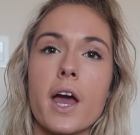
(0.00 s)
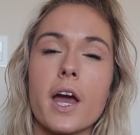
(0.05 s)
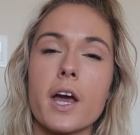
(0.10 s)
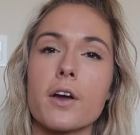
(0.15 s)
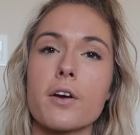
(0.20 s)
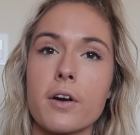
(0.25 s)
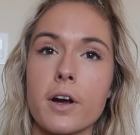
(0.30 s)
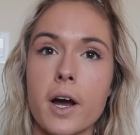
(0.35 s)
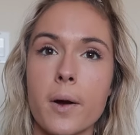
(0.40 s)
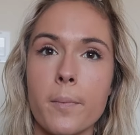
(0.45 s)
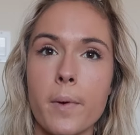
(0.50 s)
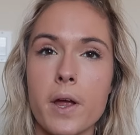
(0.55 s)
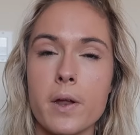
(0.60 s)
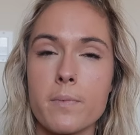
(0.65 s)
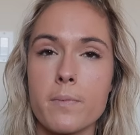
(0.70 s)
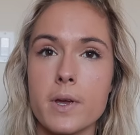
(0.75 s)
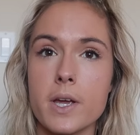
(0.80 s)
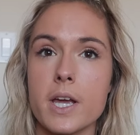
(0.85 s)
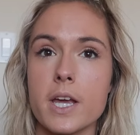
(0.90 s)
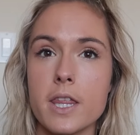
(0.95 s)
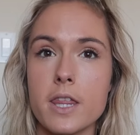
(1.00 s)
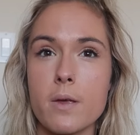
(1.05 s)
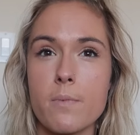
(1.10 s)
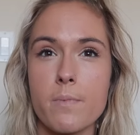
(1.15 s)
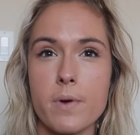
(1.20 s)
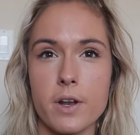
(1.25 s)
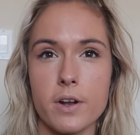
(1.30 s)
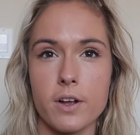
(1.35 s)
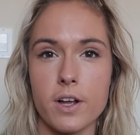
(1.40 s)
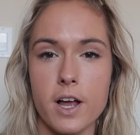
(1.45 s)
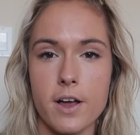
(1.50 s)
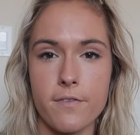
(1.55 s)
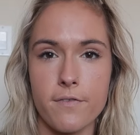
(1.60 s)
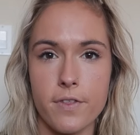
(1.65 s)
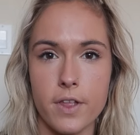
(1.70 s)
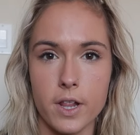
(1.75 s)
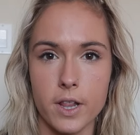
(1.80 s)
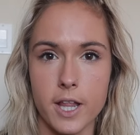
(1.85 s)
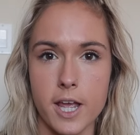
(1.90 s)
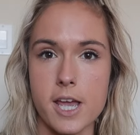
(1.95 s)
anchor up and meet in the middle
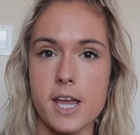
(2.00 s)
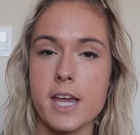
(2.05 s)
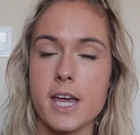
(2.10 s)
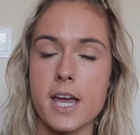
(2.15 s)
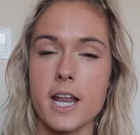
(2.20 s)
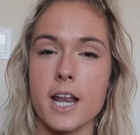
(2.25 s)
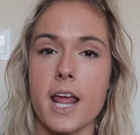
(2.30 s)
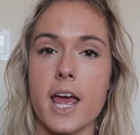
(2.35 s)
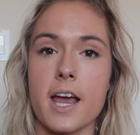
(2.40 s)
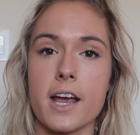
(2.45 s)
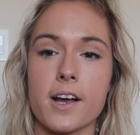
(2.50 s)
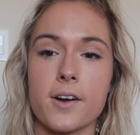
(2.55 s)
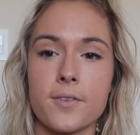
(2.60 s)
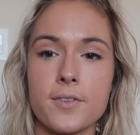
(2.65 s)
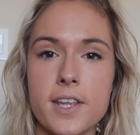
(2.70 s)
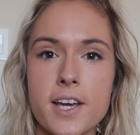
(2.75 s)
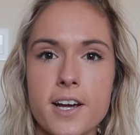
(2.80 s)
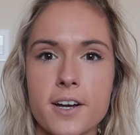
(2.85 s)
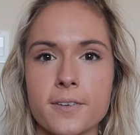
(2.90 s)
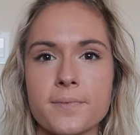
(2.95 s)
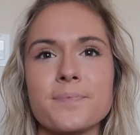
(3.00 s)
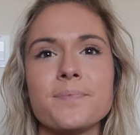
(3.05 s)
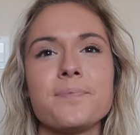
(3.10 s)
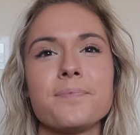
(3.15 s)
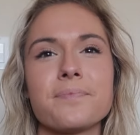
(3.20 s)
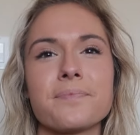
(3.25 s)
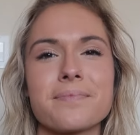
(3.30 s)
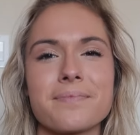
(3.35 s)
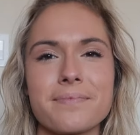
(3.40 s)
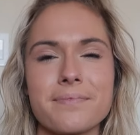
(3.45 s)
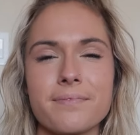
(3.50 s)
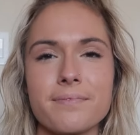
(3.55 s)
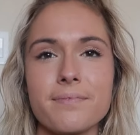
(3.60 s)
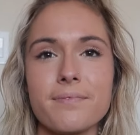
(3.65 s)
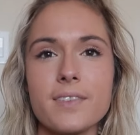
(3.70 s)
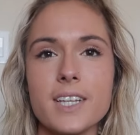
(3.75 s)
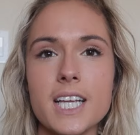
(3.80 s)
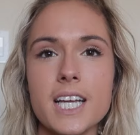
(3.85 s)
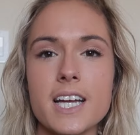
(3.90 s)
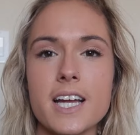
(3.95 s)
of the lake and hang out there.
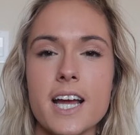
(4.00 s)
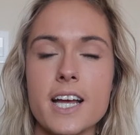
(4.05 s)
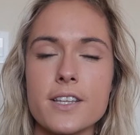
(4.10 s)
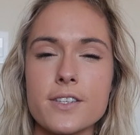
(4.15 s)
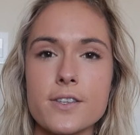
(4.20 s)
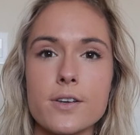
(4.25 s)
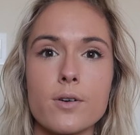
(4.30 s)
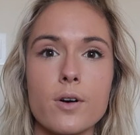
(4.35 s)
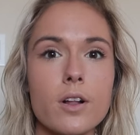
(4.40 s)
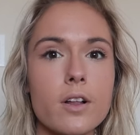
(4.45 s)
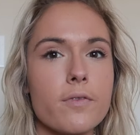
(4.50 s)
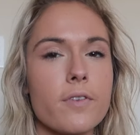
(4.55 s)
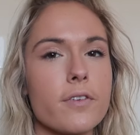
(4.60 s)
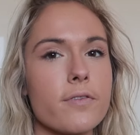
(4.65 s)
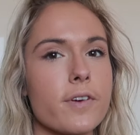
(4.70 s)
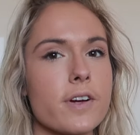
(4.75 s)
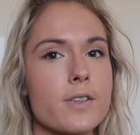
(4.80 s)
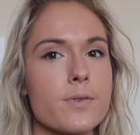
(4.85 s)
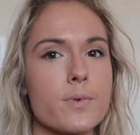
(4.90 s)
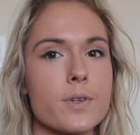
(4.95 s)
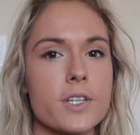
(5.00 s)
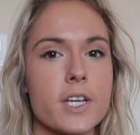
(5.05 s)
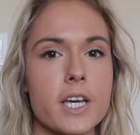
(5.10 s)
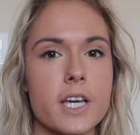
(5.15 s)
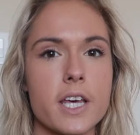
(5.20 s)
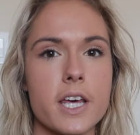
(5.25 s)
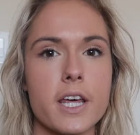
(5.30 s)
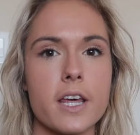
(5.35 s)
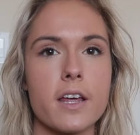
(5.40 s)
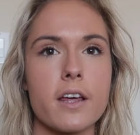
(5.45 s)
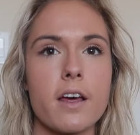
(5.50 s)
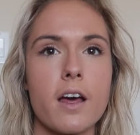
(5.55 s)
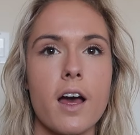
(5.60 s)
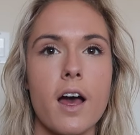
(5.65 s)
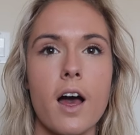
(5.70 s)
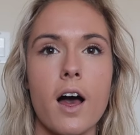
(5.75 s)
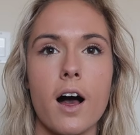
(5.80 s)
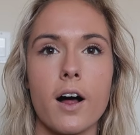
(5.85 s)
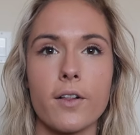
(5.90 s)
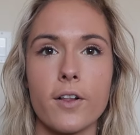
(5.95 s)
And so all of our friends were taking
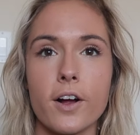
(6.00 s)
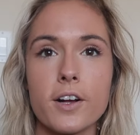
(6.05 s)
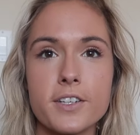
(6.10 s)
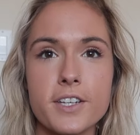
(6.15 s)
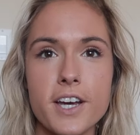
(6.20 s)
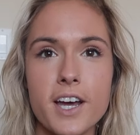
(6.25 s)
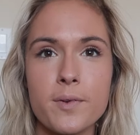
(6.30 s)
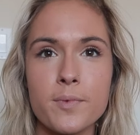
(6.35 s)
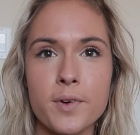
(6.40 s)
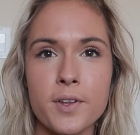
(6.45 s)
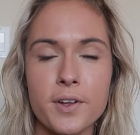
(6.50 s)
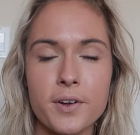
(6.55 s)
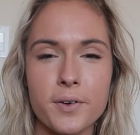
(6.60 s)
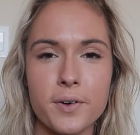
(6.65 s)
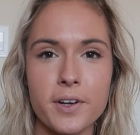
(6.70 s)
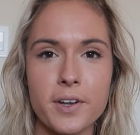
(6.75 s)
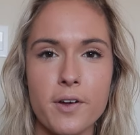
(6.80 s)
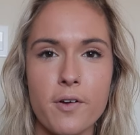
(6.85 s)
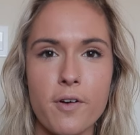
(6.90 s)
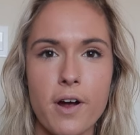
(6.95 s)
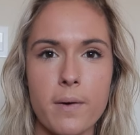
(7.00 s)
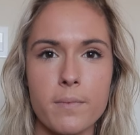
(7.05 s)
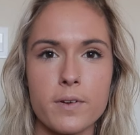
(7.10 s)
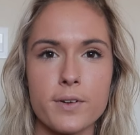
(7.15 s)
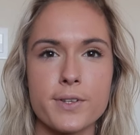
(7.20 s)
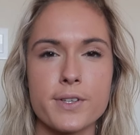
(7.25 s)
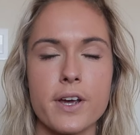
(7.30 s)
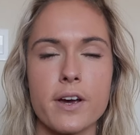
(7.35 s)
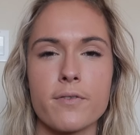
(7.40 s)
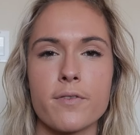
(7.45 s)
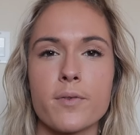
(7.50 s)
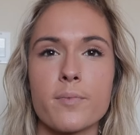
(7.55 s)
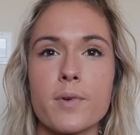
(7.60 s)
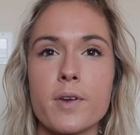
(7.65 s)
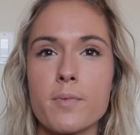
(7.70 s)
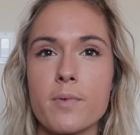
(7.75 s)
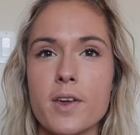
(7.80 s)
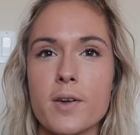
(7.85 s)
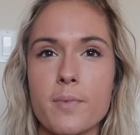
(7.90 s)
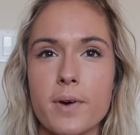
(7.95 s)
a long time while they were going to grab their stuff, and
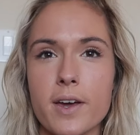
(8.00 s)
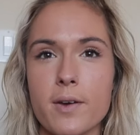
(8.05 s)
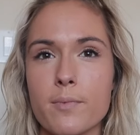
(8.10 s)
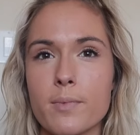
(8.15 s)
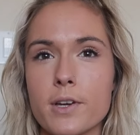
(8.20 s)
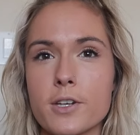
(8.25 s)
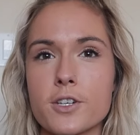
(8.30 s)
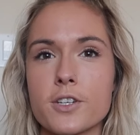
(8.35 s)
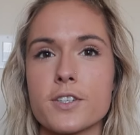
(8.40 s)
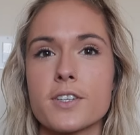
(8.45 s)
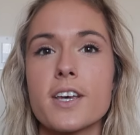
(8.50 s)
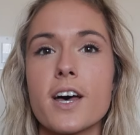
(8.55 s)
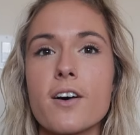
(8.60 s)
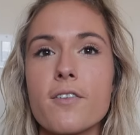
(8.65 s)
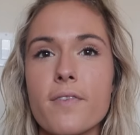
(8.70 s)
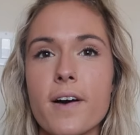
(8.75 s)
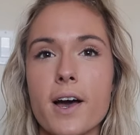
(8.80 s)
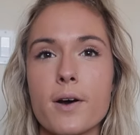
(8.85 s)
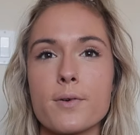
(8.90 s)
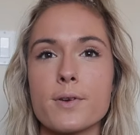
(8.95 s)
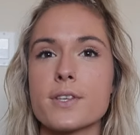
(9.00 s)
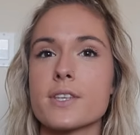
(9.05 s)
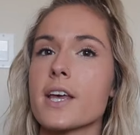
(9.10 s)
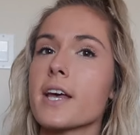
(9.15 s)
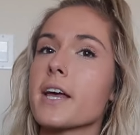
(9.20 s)
me being my impatient self, I was